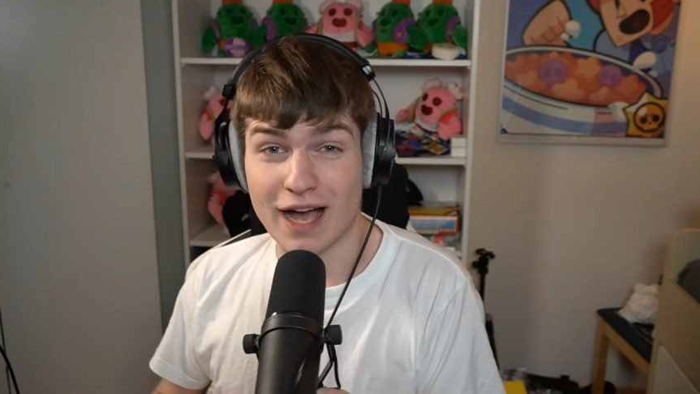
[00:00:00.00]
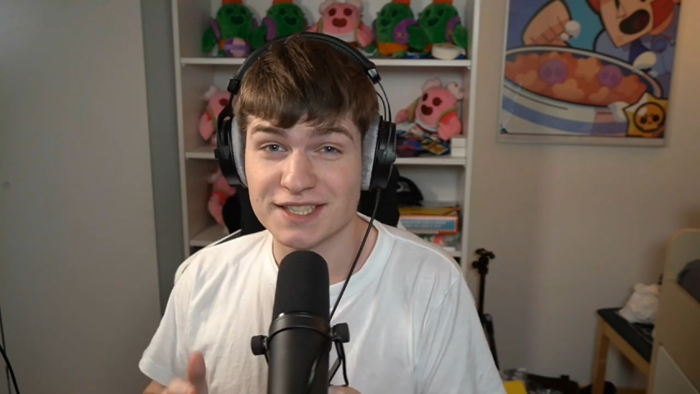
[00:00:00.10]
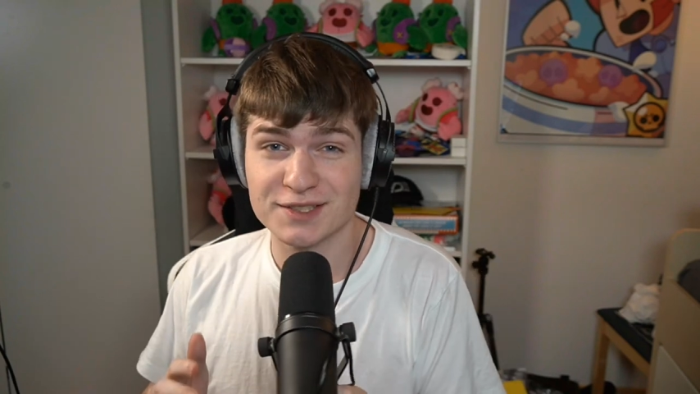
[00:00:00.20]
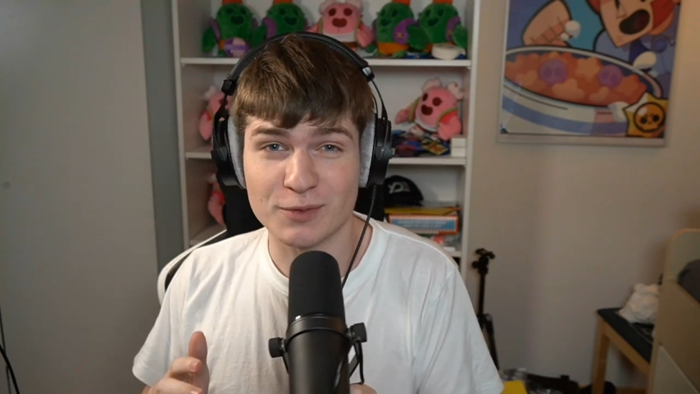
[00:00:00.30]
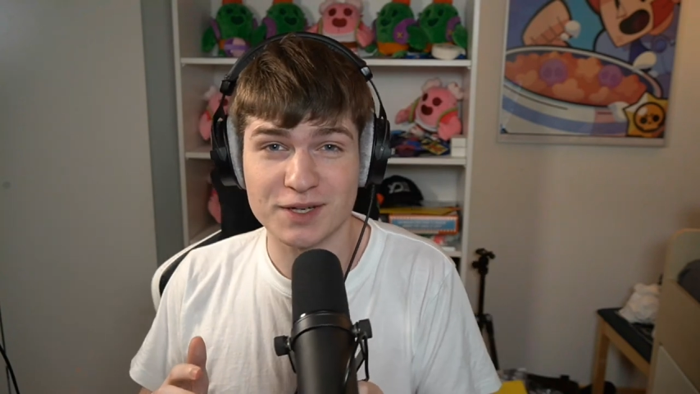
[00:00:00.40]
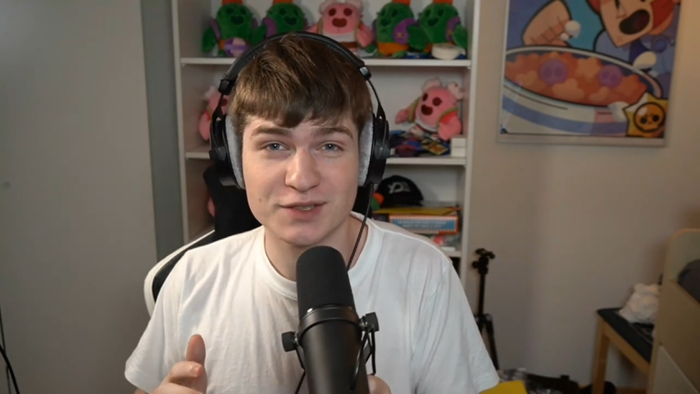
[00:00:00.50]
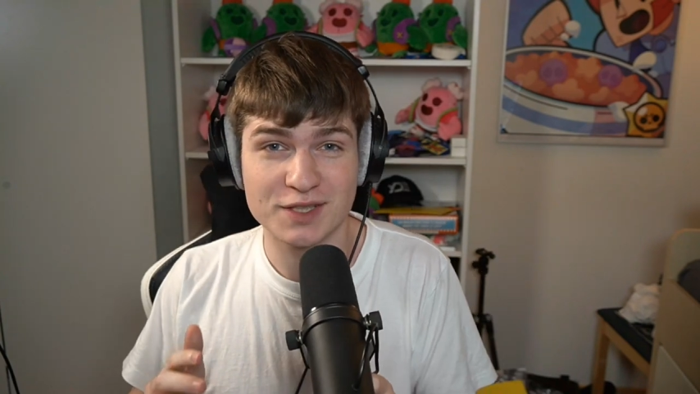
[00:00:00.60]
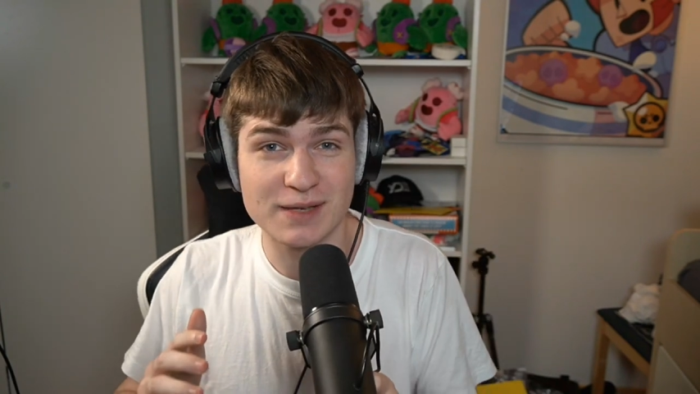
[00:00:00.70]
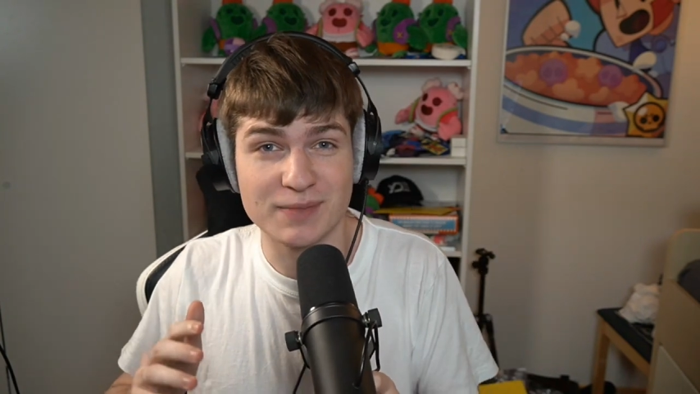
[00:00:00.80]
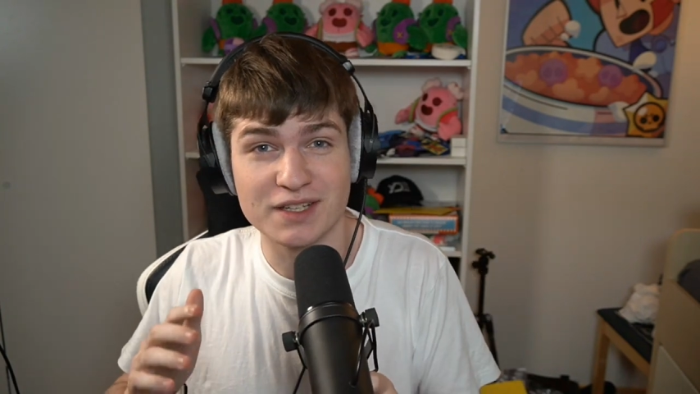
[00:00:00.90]
I just wanted to
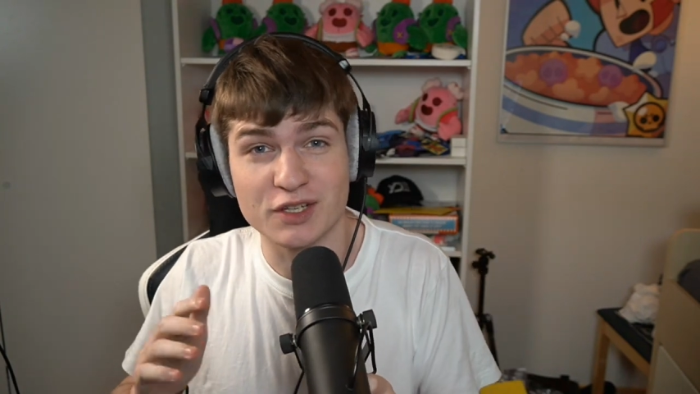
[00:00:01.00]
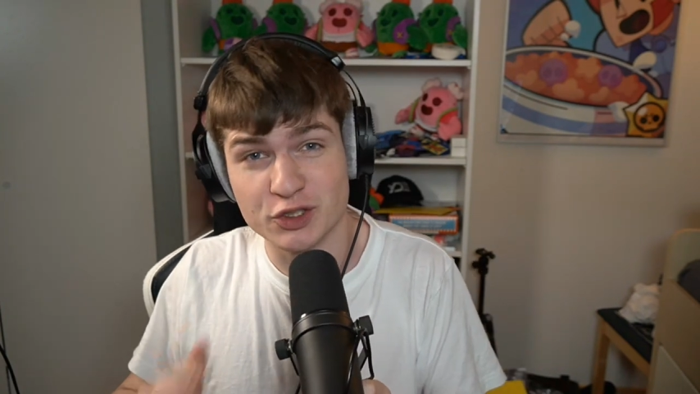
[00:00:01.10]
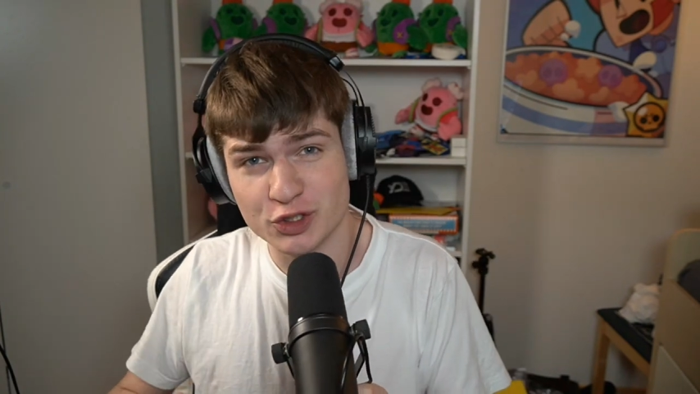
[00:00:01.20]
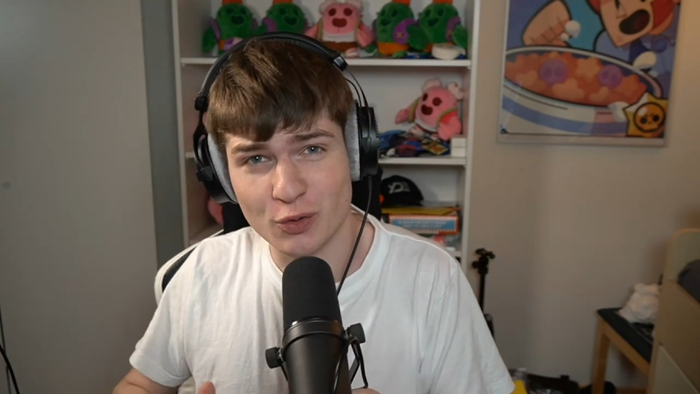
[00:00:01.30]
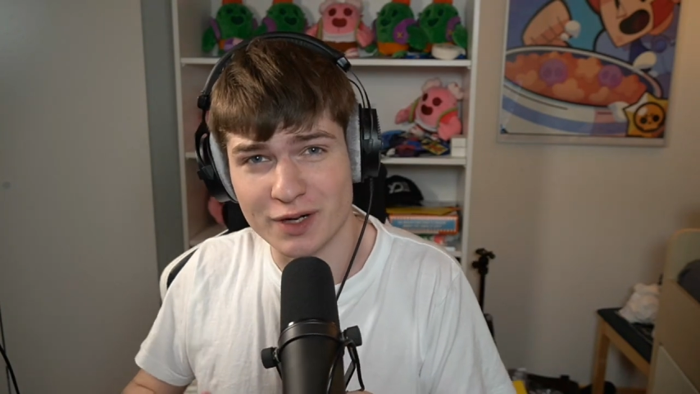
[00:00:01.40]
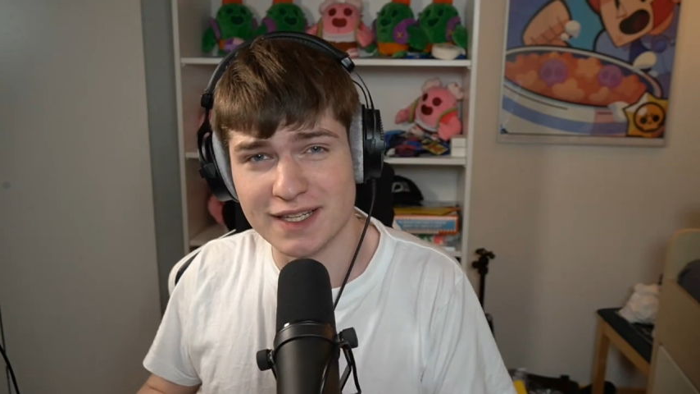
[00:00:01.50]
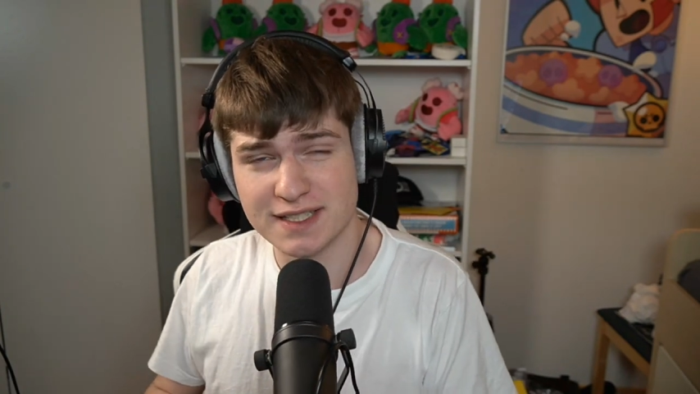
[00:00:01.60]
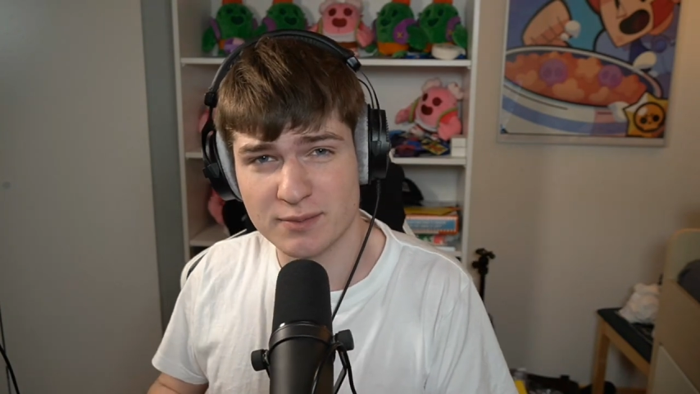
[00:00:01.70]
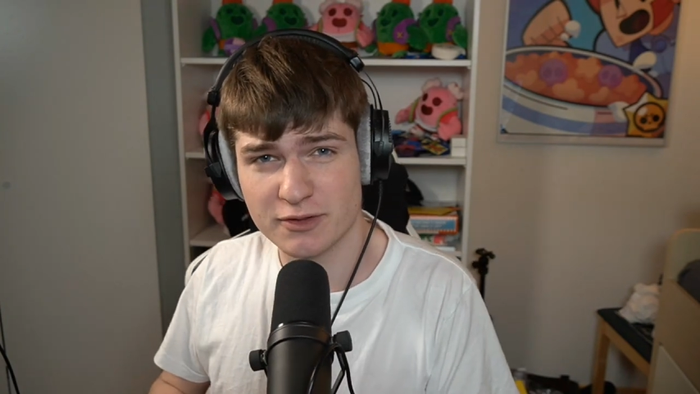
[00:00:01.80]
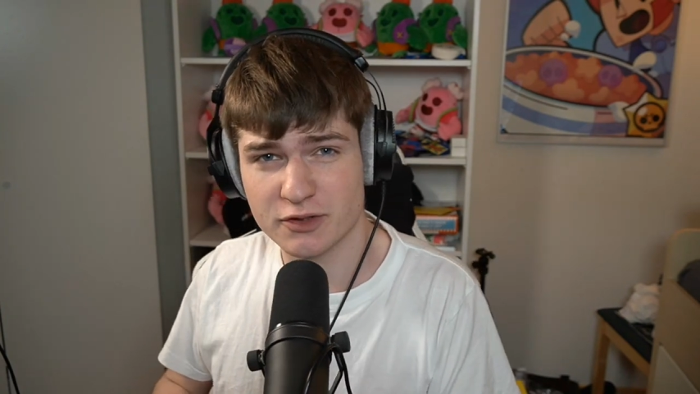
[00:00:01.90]
keep it short and simple